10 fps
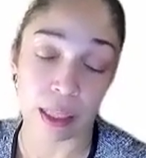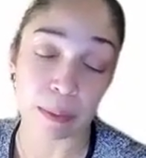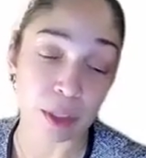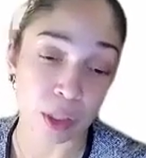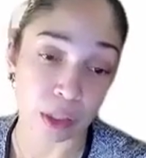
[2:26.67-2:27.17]

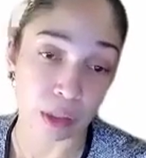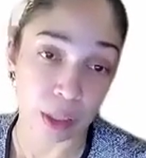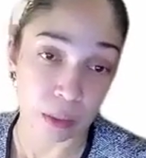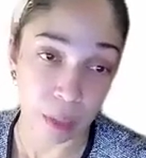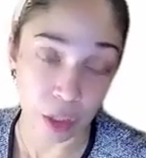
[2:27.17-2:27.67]
especially in our
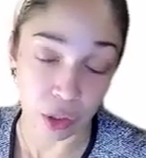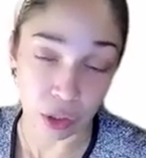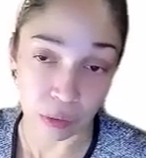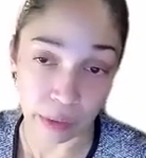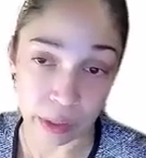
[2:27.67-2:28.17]

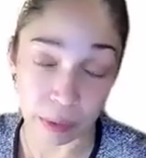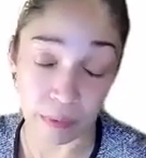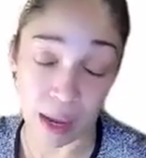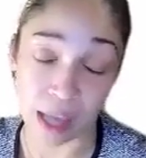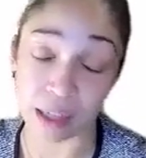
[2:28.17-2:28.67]
inpatient unit.
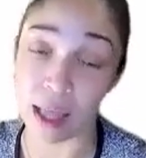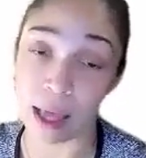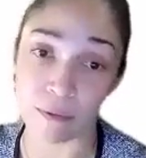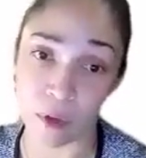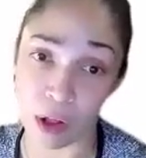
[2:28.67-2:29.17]
We've had a
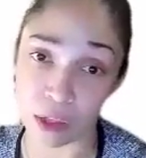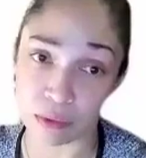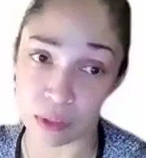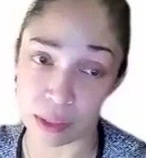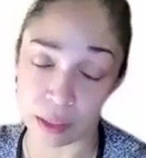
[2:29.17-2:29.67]
lot of
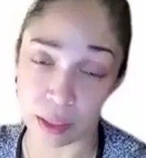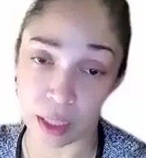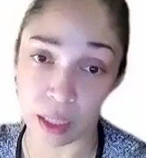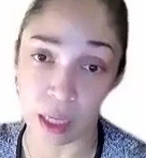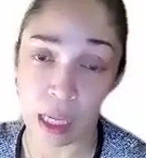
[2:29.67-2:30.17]
falls
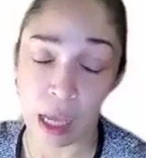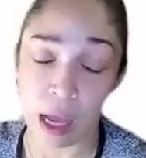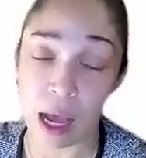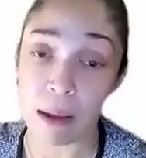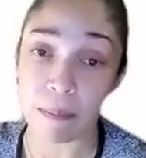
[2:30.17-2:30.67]
recently,
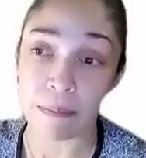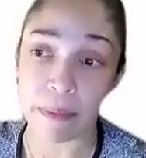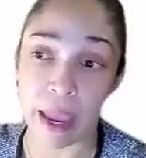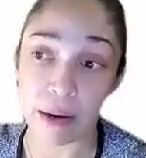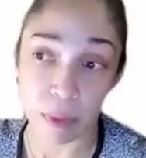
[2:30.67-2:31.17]

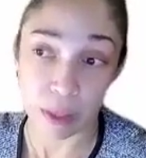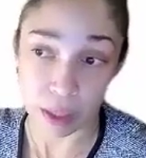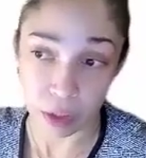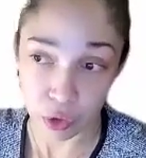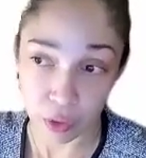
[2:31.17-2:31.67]
and with
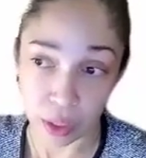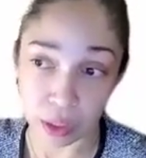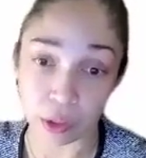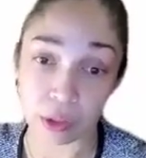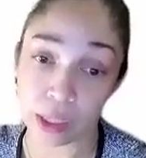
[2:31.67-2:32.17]

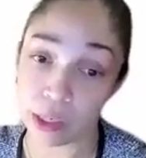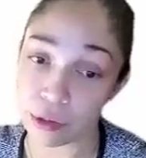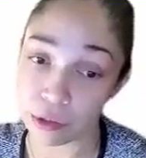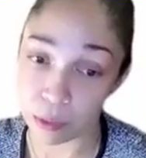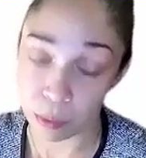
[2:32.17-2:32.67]
injury. Your
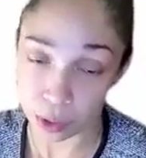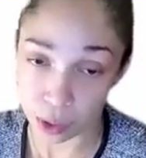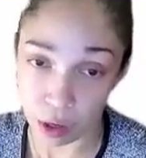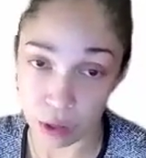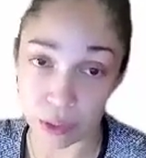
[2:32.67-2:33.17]
leaders are
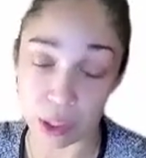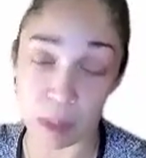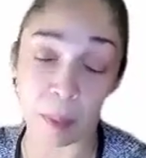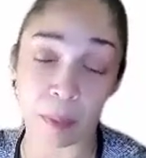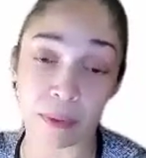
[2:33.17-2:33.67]
working hard to
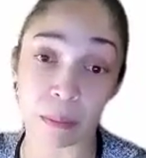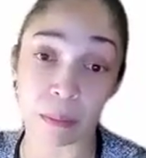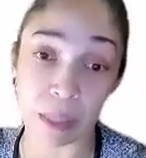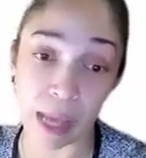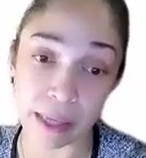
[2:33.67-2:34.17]
come up with some
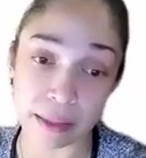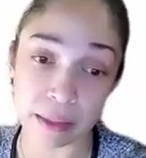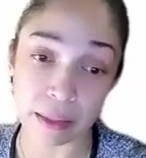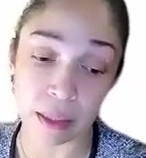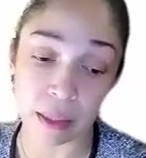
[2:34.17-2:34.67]
plans
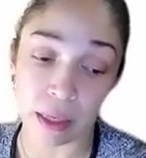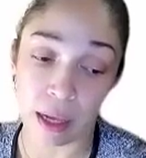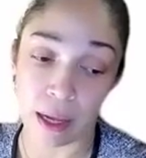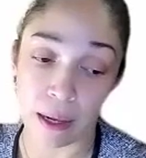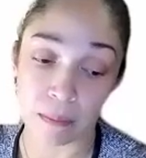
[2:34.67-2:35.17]

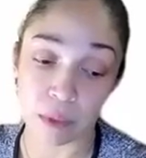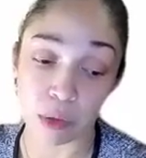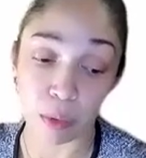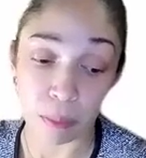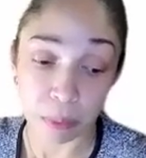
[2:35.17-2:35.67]

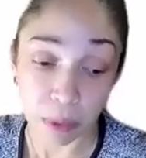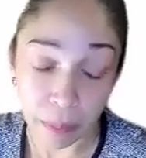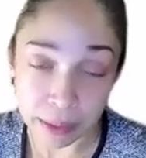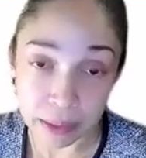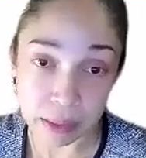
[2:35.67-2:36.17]
to
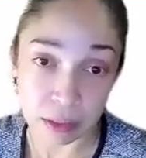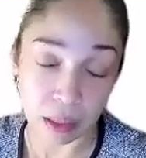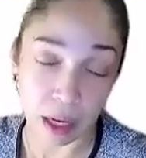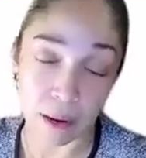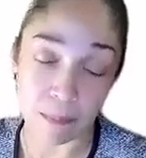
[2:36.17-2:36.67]
implement
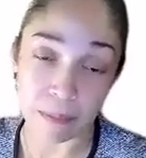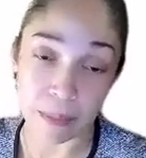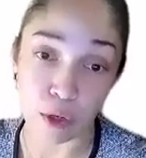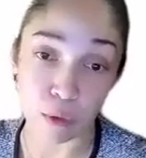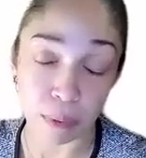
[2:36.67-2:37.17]

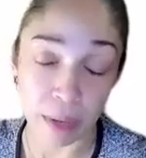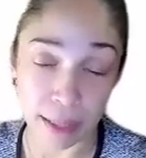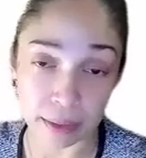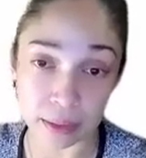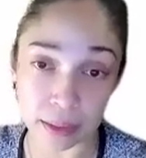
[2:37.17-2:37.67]
and new
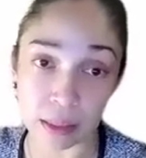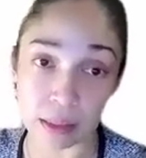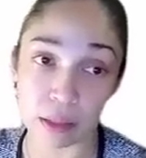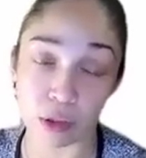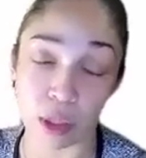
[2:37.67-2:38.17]
practices
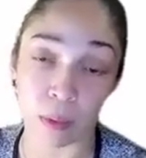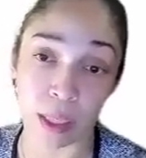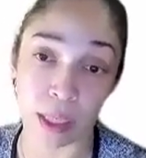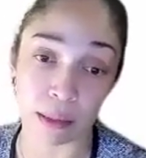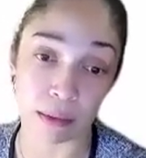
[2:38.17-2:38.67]
so that
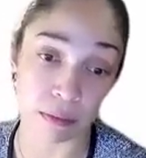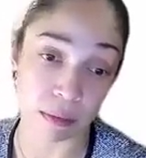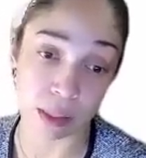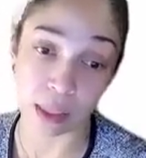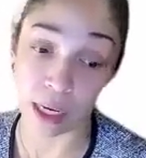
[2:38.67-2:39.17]
we can
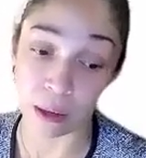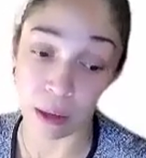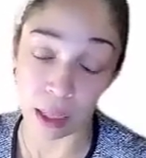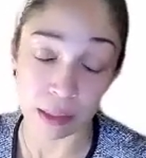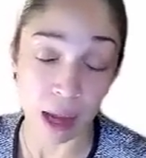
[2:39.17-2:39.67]
stay
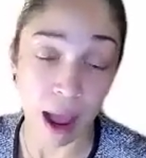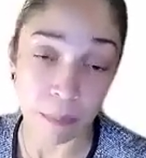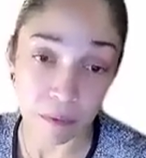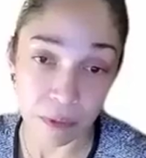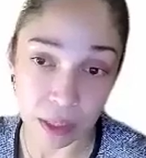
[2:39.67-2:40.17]
on
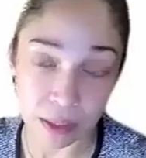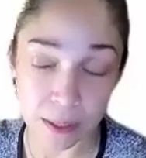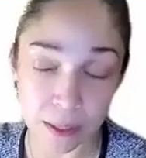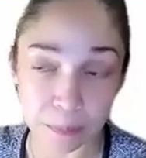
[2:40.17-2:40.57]
top of this